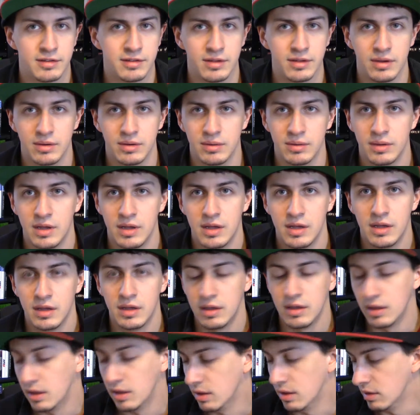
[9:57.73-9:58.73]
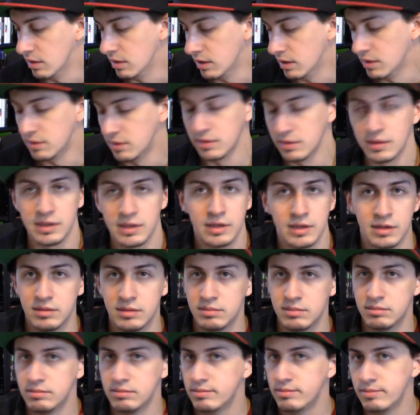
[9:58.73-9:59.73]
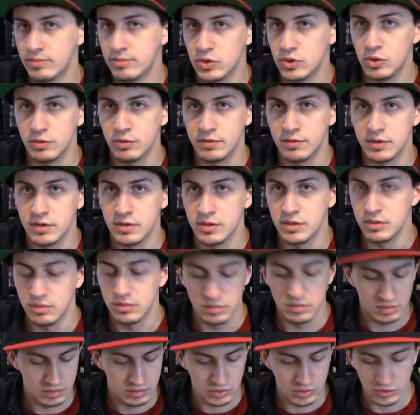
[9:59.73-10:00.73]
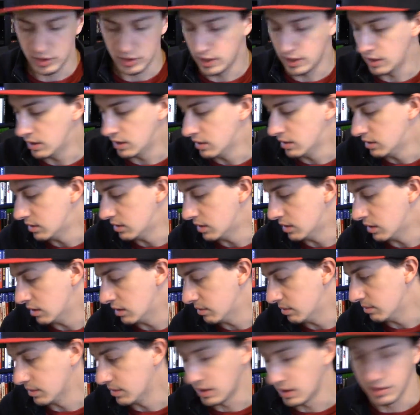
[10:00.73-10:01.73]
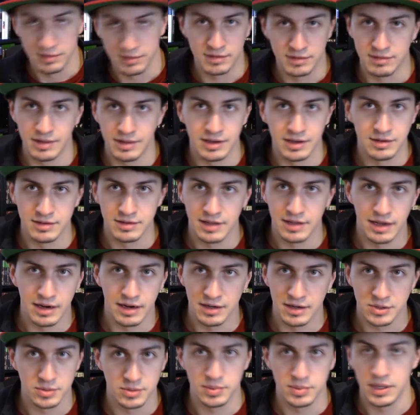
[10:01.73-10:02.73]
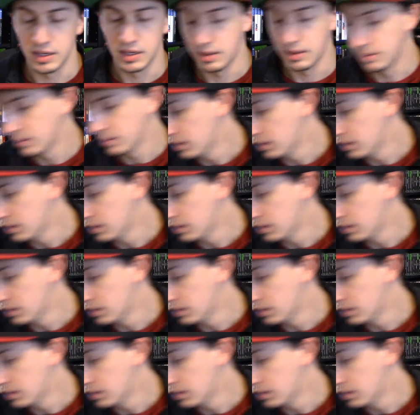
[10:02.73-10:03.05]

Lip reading: So literally 2-for-2 trade because they just had extra penny.